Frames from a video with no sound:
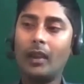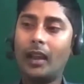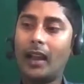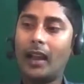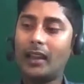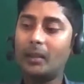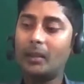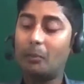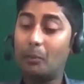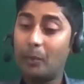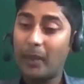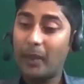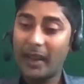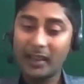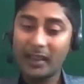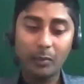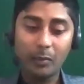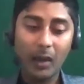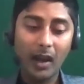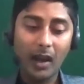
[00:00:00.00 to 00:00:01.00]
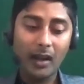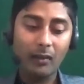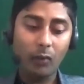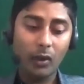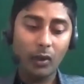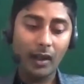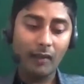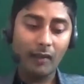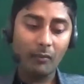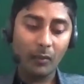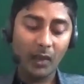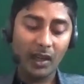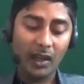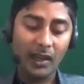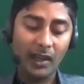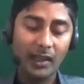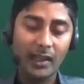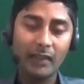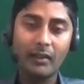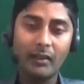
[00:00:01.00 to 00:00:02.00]
And the best part, what I'm
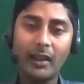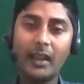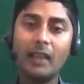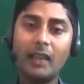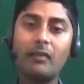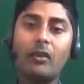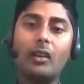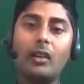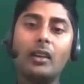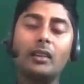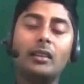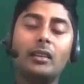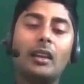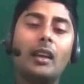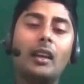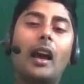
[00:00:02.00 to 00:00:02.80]
currently waiting for is